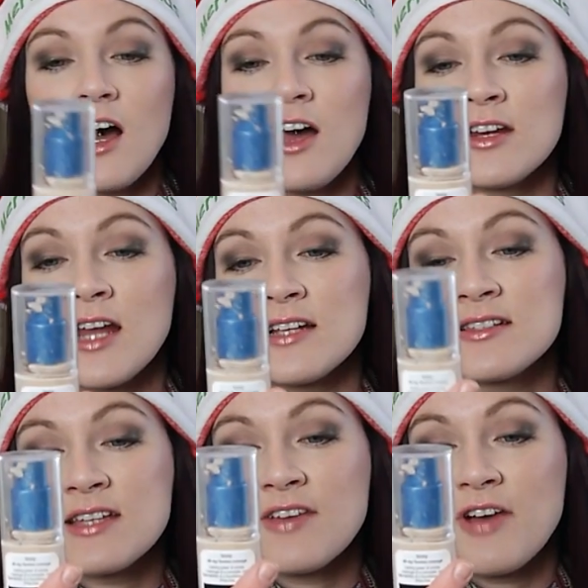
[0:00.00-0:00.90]
Outlast
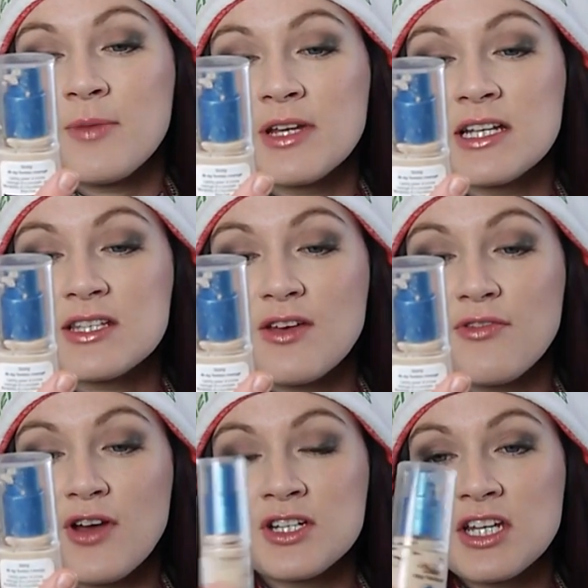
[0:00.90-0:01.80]
Stay Fabulous
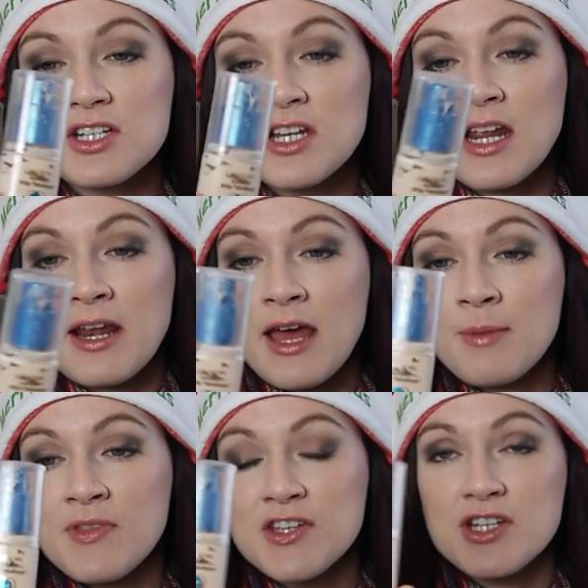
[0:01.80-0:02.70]
foundation, and
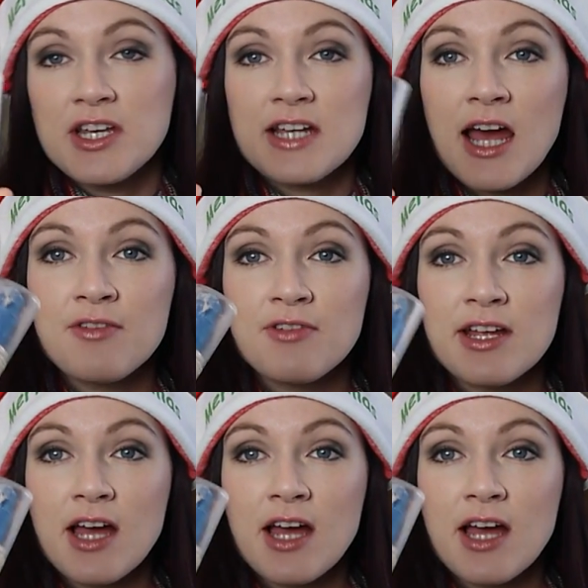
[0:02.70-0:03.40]
I'm in the shade Ivory.